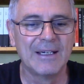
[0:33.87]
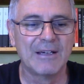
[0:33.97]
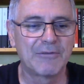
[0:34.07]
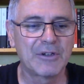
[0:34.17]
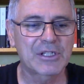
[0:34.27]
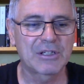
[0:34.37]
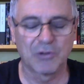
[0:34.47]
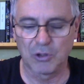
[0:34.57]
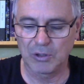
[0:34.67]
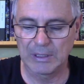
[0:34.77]
First of
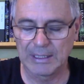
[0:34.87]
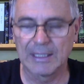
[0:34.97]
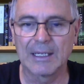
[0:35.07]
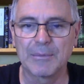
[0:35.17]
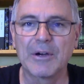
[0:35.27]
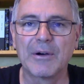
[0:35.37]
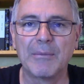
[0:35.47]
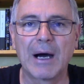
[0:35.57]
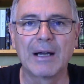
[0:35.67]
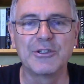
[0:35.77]
all, let me
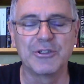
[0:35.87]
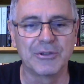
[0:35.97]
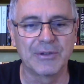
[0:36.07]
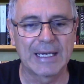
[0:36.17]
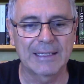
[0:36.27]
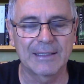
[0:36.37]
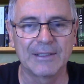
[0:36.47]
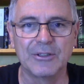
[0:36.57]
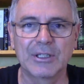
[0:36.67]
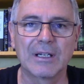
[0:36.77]
remind you
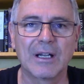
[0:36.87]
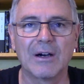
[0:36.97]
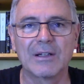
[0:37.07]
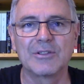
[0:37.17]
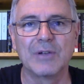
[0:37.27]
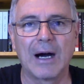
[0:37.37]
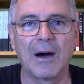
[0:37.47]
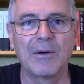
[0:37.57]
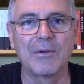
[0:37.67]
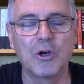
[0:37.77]
that you can go onto
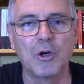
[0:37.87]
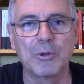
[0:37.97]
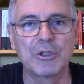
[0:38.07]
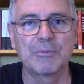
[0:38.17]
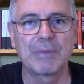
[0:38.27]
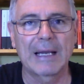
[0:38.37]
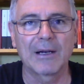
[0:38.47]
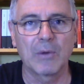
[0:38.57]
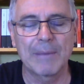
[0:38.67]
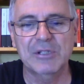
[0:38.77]
our Ubuntu
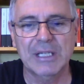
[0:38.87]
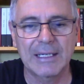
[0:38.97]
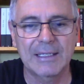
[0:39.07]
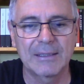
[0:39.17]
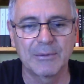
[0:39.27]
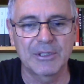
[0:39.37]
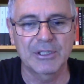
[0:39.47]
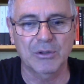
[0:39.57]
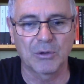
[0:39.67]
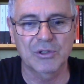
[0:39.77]
Planet website, which
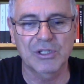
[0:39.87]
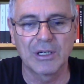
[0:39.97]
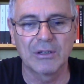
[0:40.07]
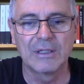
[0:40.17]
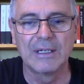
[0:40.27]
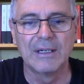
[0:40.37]
is also